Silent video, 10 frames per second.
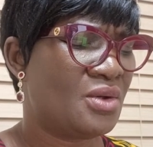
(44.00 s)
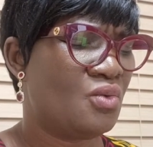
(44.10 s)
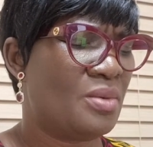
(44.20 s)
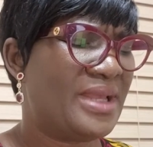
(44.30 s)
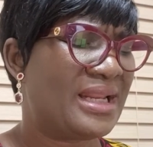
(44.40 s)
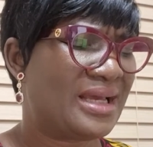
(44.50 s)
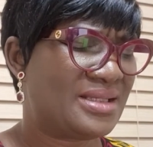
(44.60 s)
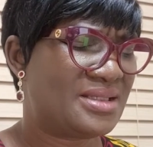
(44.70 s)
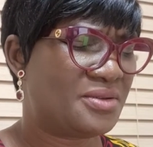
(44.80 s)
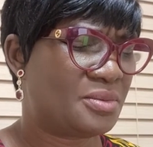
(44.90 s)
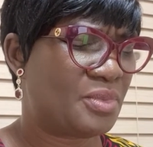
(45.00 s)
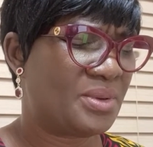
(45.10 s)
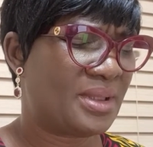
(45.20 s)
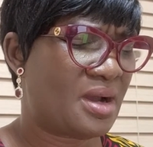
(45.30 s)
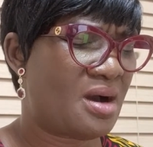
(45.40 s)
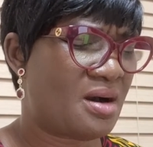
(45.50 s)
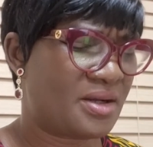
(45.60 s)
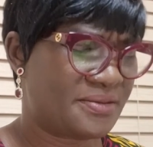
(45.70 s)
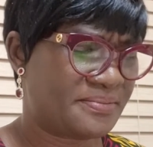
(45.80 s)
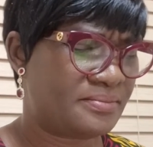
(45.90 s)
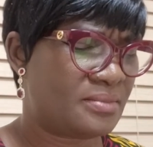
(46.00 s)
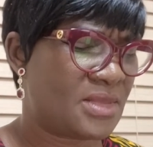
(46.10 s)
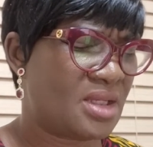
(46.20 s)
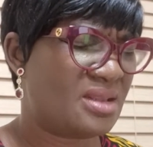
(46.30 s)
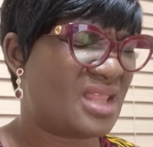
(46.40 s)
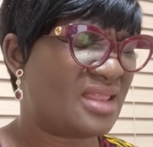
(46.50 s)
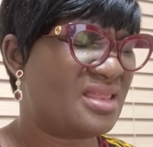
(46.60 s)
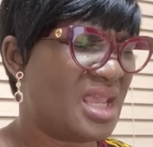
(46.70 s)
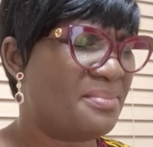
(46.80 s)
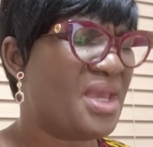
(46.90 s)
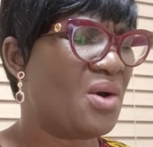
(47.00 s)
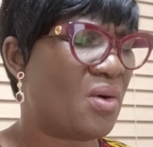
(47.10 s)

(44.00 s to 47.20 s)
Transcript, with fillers: will be lightened upon their heart, that they may